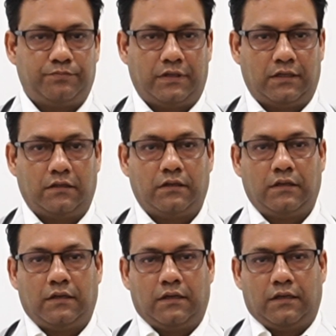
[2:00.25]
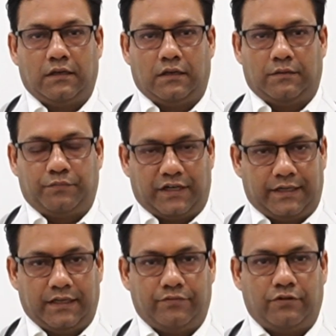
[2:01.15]
per
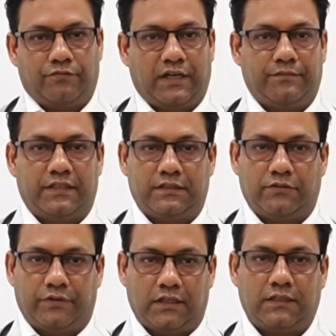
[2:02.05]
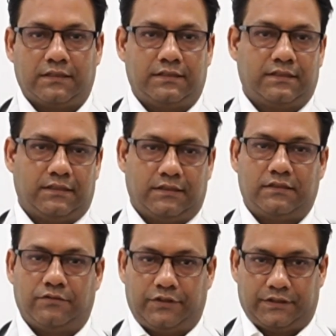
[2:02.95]
day for 5 days a week, exercise is
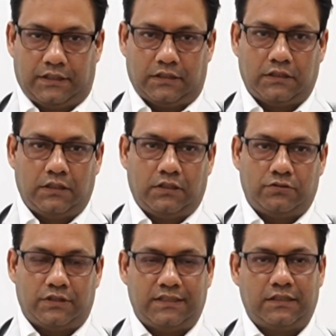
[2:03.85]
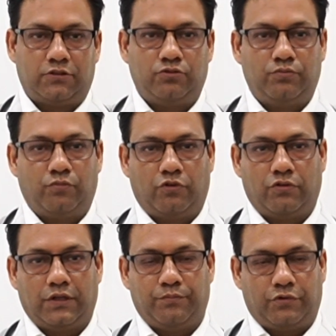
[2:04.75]
sufficient. So these are the two
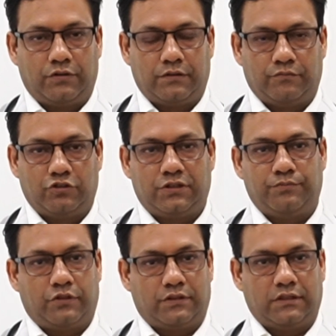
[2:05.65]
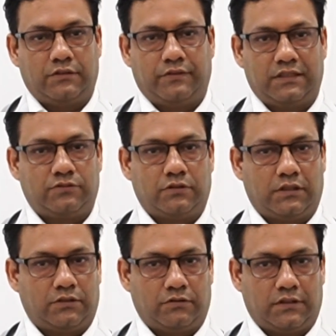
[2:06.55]
most important ways to
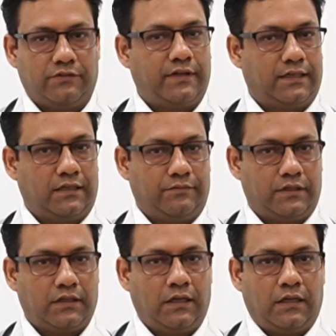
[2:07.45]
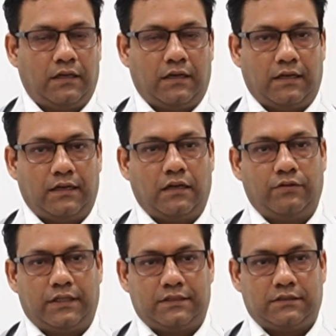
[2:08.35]
control the fatty liver. And
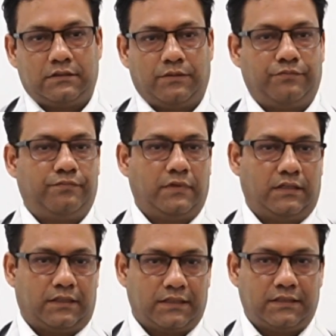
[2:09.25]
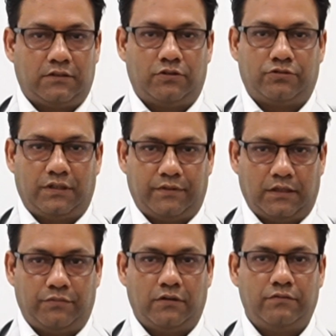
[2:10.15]
nowadays some drugs are also
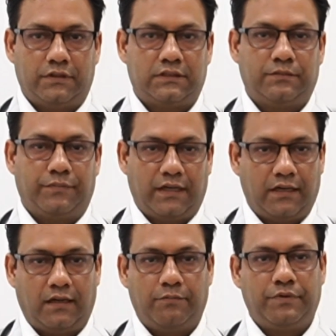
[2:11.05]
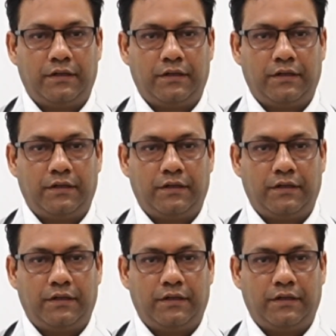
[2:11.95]
available which may help,